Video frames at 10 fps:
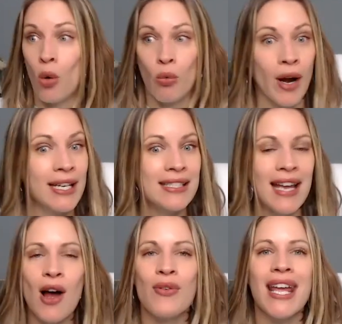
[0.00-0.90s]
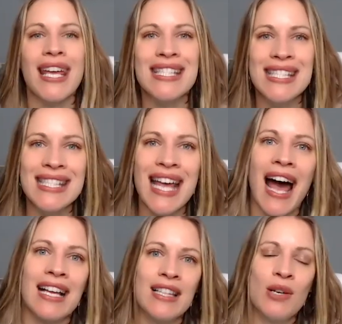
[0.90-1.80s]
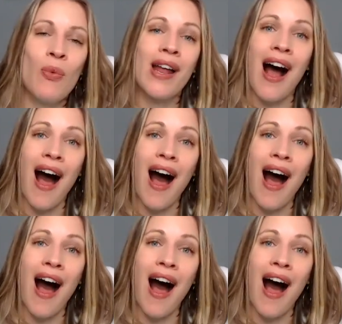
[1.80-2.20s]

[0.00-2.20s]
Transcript: write down exactly what